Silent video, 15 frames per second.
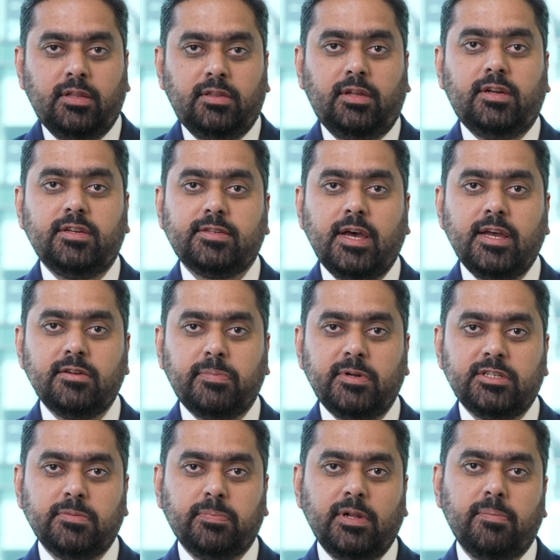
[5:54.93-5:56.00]
The design
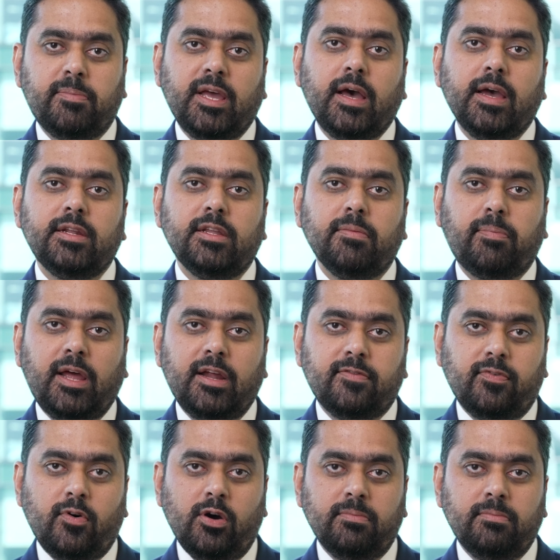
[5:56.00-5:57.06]
principle behind the
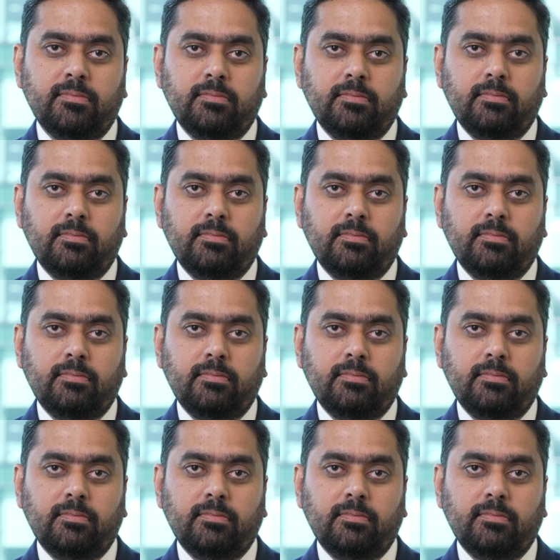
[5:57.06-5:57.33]
platform